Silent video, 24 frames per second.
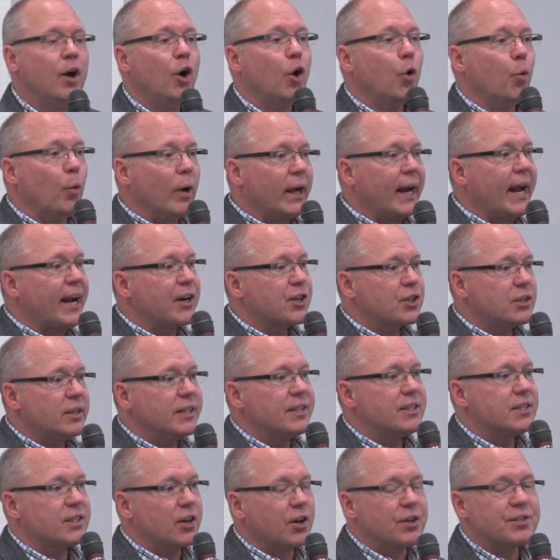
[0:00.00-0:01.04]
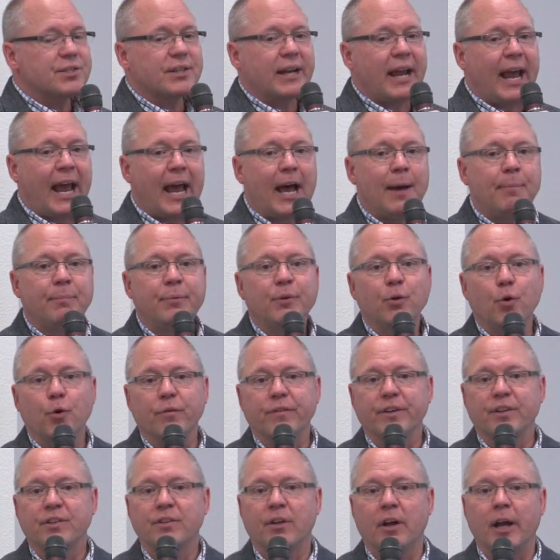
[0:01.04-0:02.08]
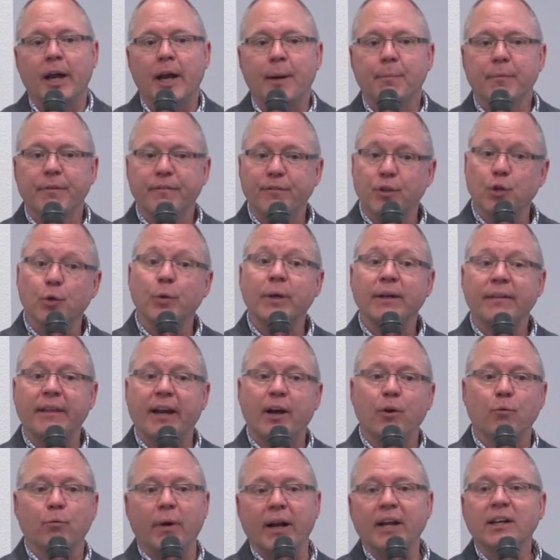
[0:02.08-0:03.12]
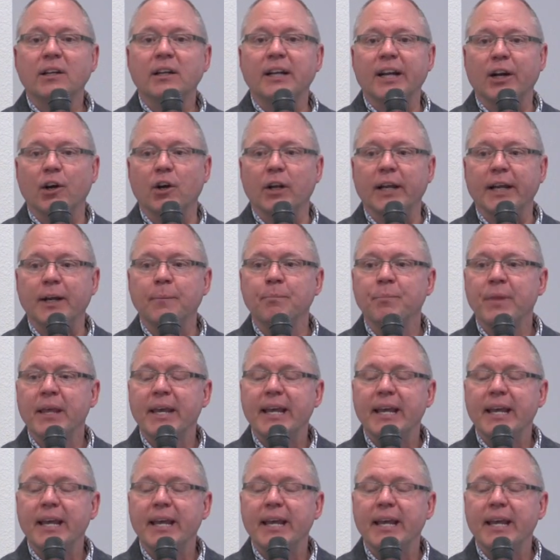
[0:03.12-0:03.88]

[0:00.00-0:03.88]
What actually starts to happen over time of doing that regularly